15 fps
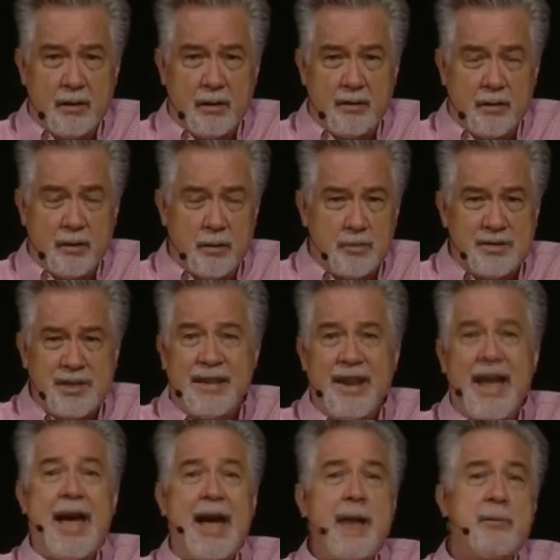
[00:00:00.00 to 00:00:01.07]
whose
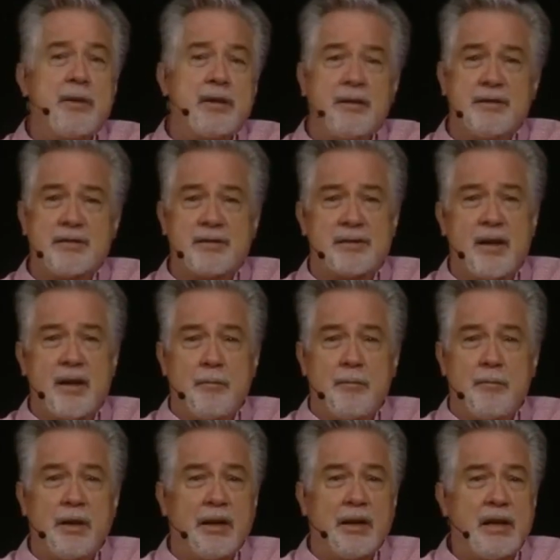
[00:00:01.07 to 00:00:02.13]
inhabitants
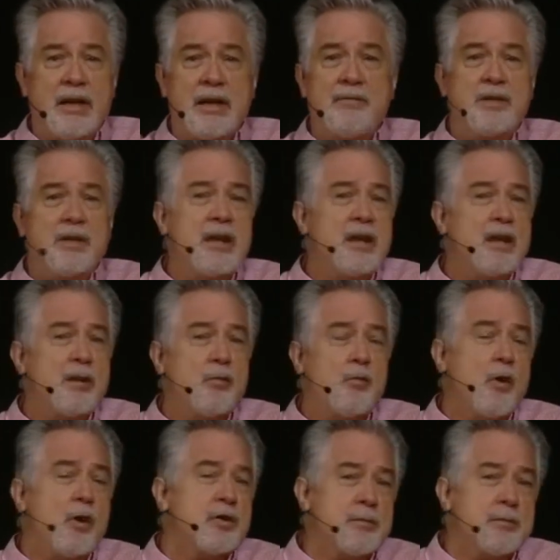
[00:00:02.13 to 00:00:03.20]
believed in and
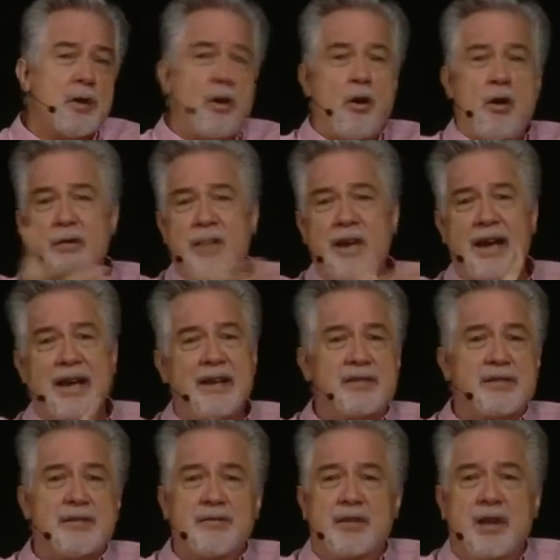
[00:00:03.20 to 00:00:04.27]
worshipped all kinds
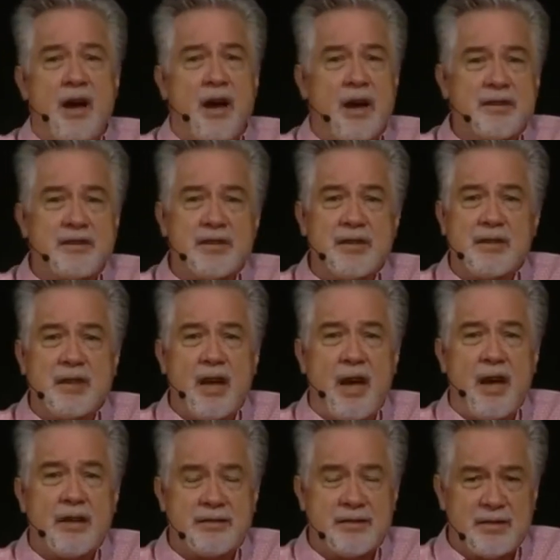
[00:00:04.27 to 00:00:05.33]
of gods and
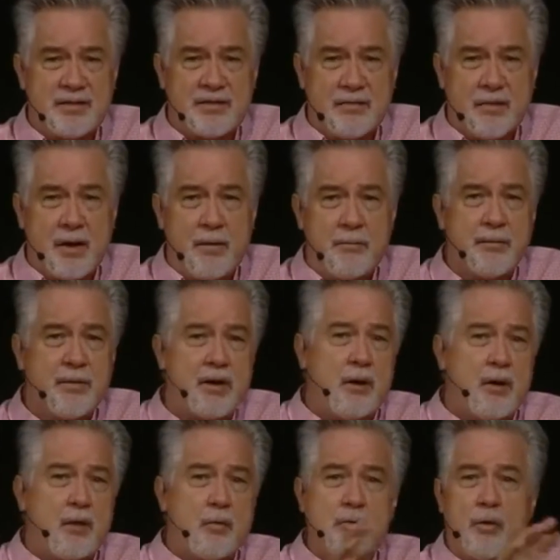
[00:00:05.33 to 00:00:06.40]
goddesses from the
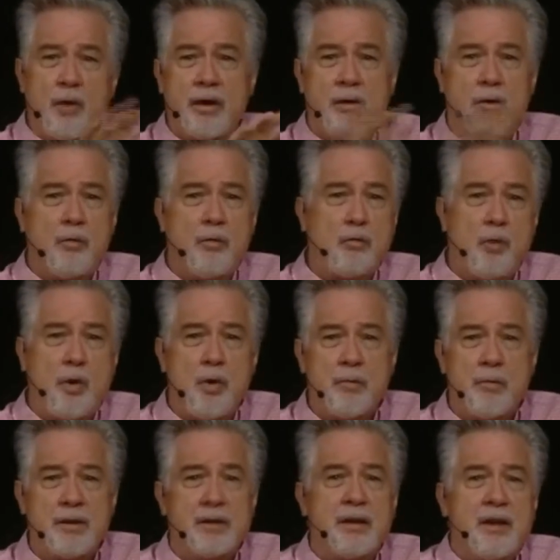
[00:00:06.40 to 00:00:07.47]
whole
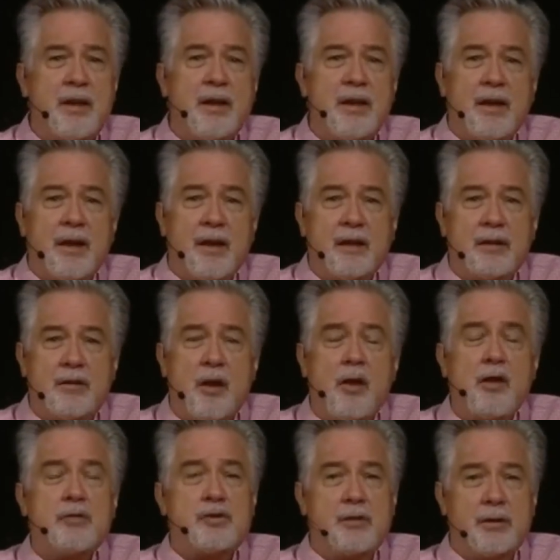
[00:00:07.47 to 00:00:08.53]
Greco-Roman
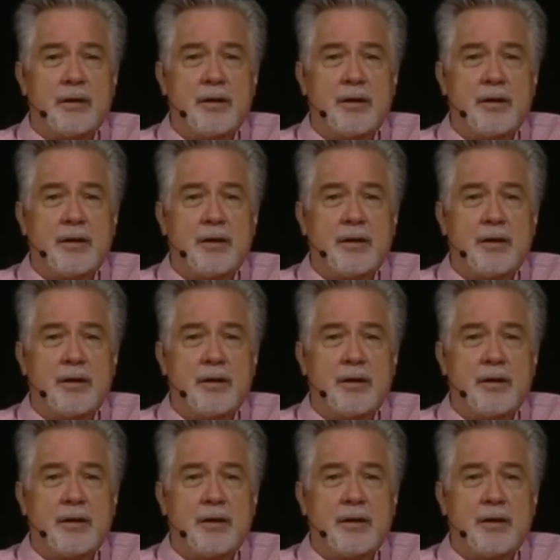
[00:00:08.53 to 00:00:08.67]
culture,